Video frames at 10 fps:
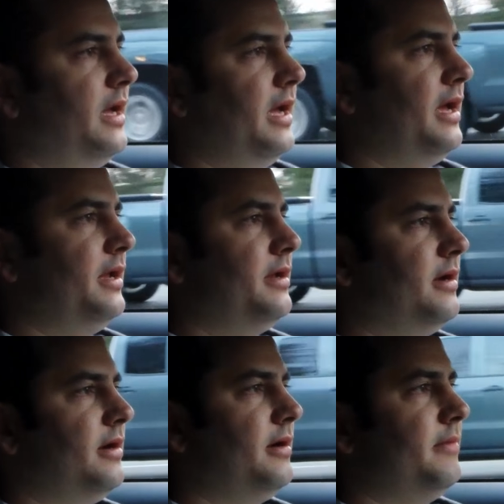And,
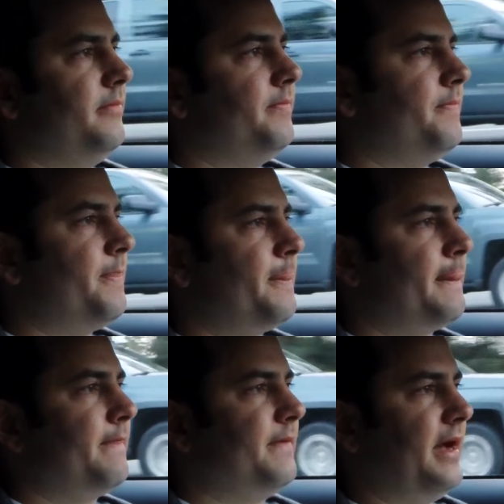
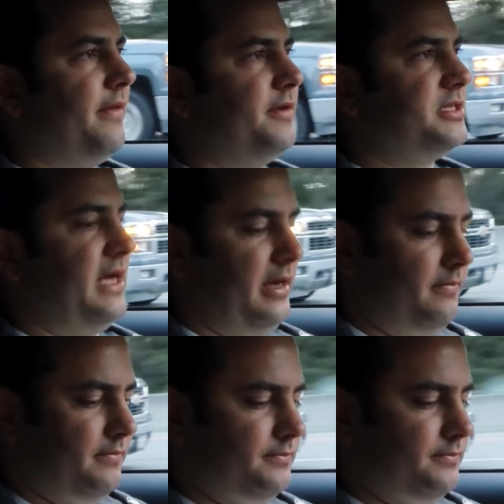yeah, there's that.